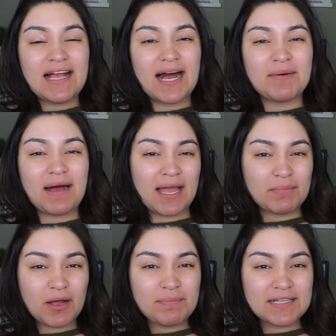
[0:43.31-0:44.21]

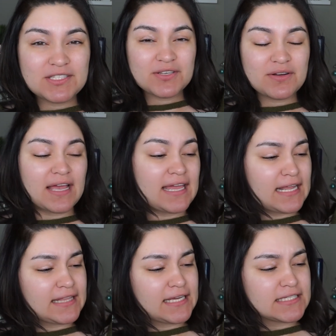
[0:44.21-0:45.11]
eyebrow pencil, and
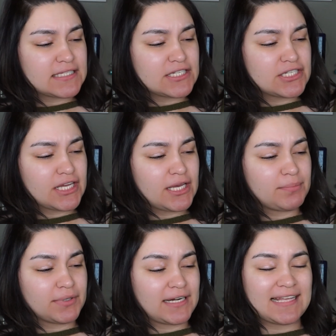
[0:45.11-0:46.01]
I think it's the shade
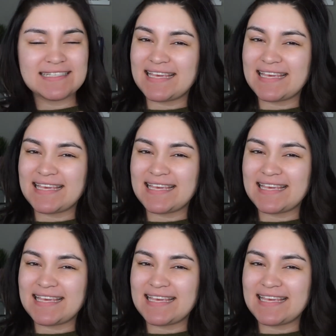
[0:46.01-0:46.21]
Brunette.